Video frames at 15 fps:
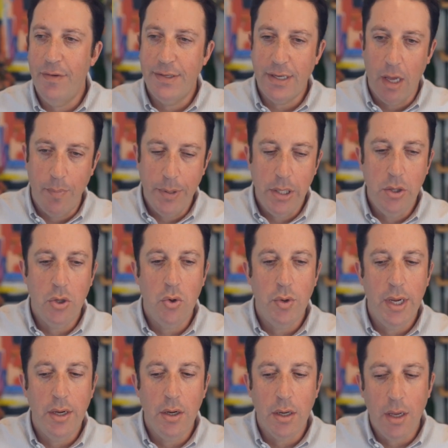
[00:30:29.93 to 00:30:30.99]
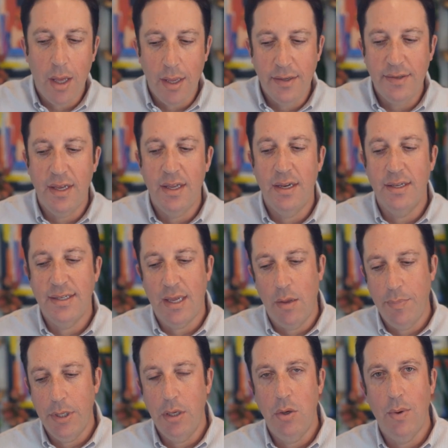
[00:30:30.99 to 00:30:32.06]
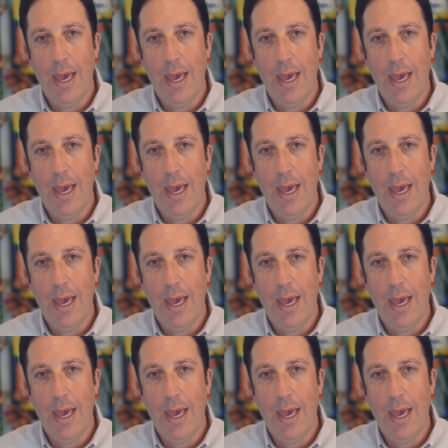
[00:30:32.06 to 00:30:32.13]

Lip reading: helping you create your content. It's helping you